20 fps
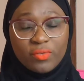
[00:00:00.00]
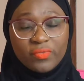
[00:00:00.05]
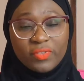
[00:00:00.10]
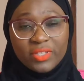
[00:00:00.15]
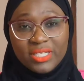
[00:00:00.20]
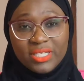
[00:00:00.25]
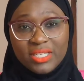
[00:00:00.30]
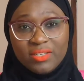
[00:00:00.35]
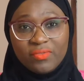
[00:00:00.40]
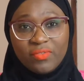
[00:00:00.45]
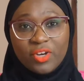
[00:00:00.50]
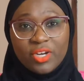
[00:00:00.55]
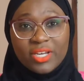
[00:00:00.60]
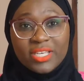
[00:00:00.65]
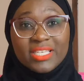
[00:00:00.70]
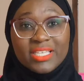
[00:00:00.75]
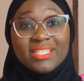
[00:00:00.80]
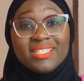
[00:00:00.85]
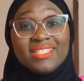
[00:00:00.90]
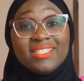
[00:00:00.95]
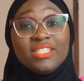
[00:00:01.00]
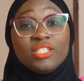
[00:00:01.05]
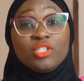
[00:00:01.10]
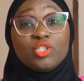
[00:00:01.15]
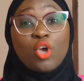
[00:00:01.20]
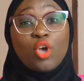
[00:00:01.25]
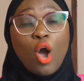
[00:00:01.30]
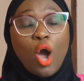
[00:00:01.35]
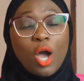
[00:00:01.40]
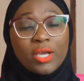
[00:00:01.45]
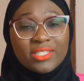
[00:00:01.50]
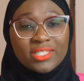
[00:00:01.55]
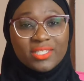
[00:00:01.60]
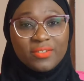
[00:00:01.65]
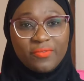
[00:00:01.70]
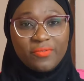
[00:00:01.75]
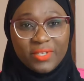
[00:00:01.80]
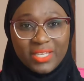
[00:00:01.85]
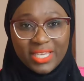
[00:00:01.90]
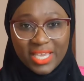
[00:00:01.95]
our excretion It
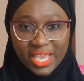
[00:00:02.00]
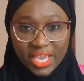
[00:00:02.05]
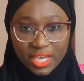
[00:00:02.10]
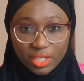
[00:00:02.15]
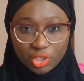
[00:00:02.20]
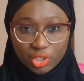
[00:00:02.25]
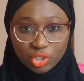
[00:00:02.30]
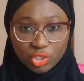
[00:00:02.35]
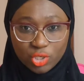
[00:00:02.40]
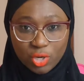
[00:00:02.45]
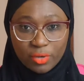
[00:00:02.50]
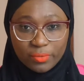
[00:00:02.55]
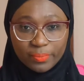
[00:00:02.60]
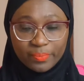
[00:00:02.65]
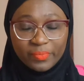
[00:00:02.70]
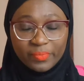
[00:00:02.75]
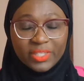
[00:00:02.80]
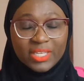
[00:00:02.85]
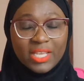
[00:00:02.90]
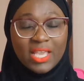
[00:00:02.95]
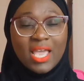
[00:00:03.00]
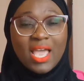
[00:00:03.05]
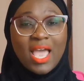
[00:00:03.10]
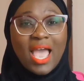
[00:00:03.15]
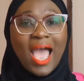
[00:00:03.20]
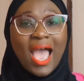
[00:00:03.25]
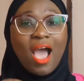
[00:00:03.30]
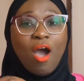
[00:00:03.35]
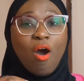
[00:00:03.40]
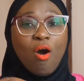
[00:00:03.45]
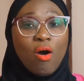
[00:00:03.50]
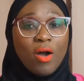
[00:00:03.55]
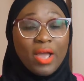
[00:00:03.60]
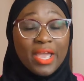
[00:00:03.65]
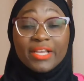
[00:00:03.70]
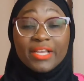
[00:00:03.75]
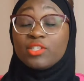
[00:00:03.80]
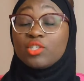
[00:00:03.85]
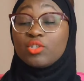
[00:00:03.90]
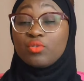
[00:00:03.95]
helps to process
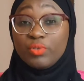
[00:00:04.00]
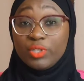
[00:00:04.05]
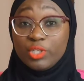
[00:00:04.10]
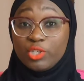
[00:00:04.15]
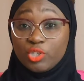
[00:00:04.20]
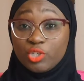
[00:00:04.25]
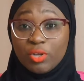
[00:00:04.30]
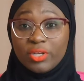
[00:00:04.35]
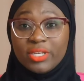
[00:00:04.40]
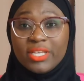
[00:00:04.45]
um,